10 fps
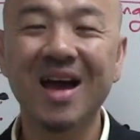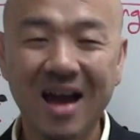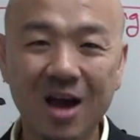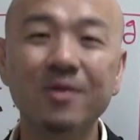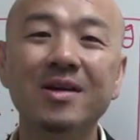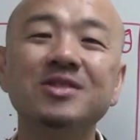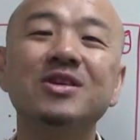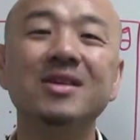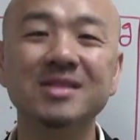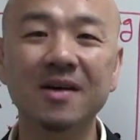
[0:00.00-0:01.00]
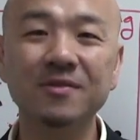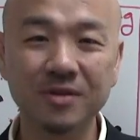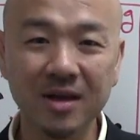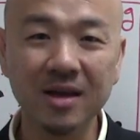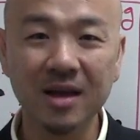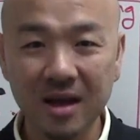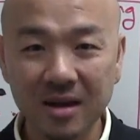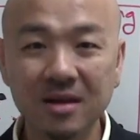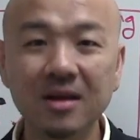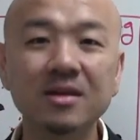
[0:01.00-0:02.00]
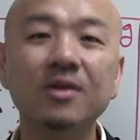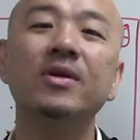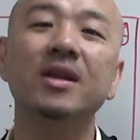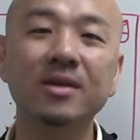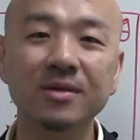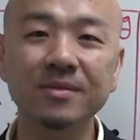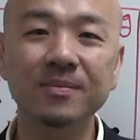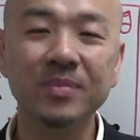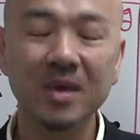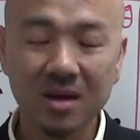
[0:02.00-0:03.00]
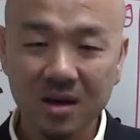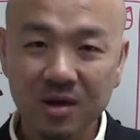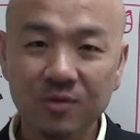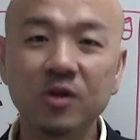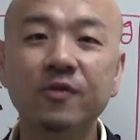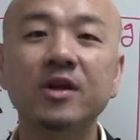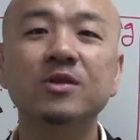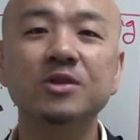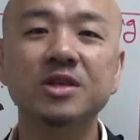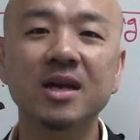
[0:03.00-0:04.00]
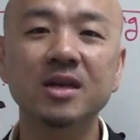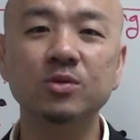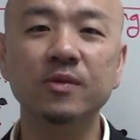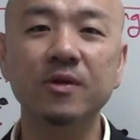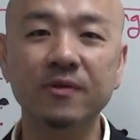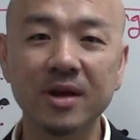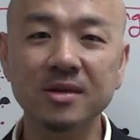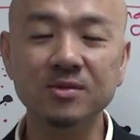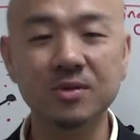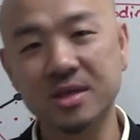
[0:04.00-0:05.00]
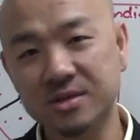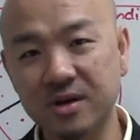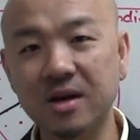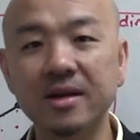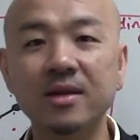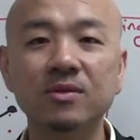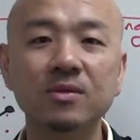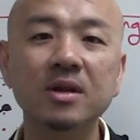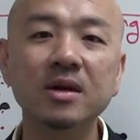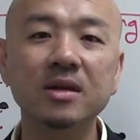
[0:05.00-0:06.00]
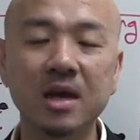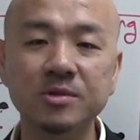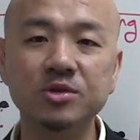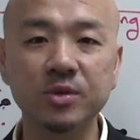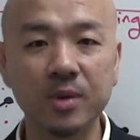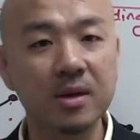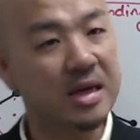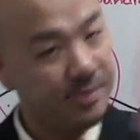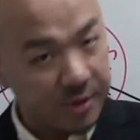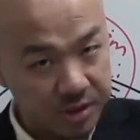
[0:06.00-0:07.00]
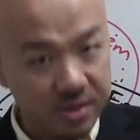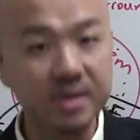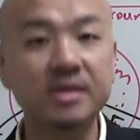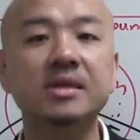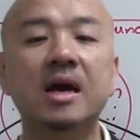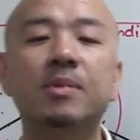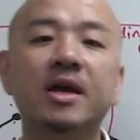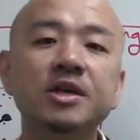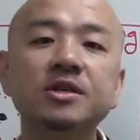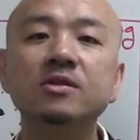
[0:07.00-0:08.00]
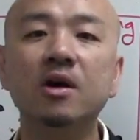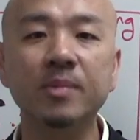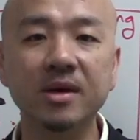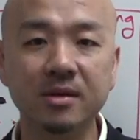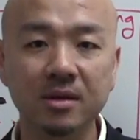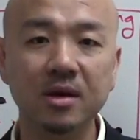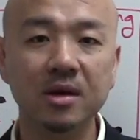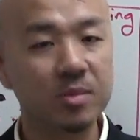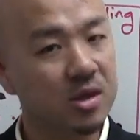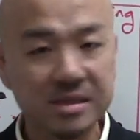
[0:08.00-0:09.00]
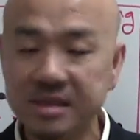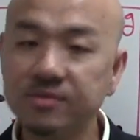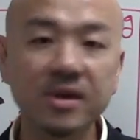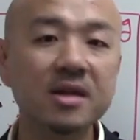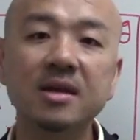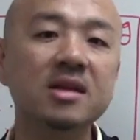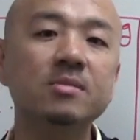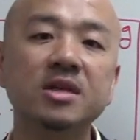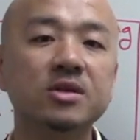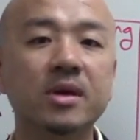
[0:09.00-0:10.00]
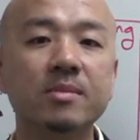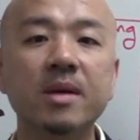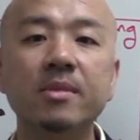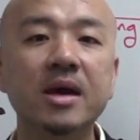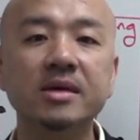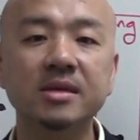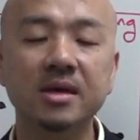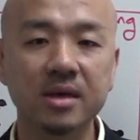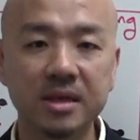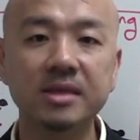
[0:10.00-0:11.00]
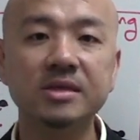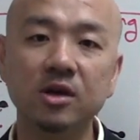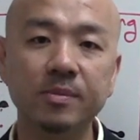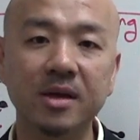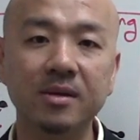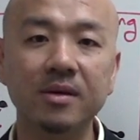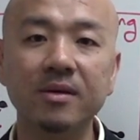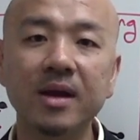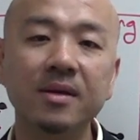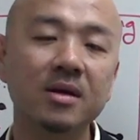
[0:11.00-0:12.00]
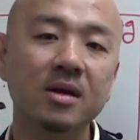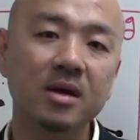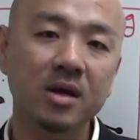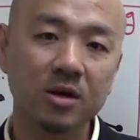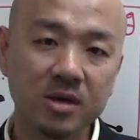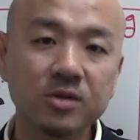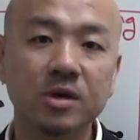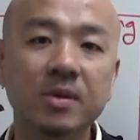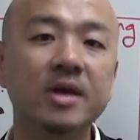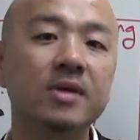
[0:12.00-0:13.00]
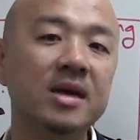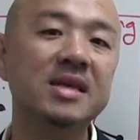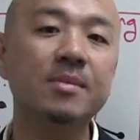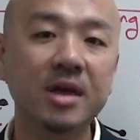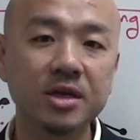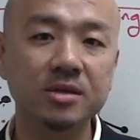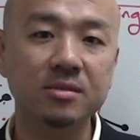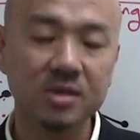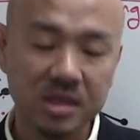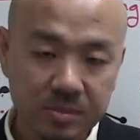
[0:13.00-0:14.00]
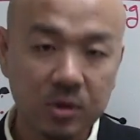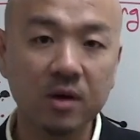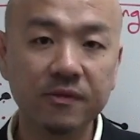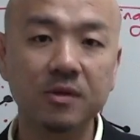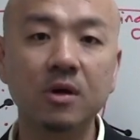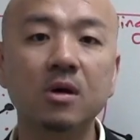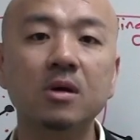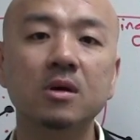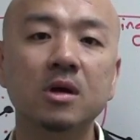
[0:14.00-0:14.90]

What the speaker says: I hope you enjoy yourself today and learn a great deal. Feel free to share this with your friends who are struggling to learn chemistry well, especially this application topic, because there's really nothing much you can memorize in this topic, alright? In order to apply to examination, it's more of your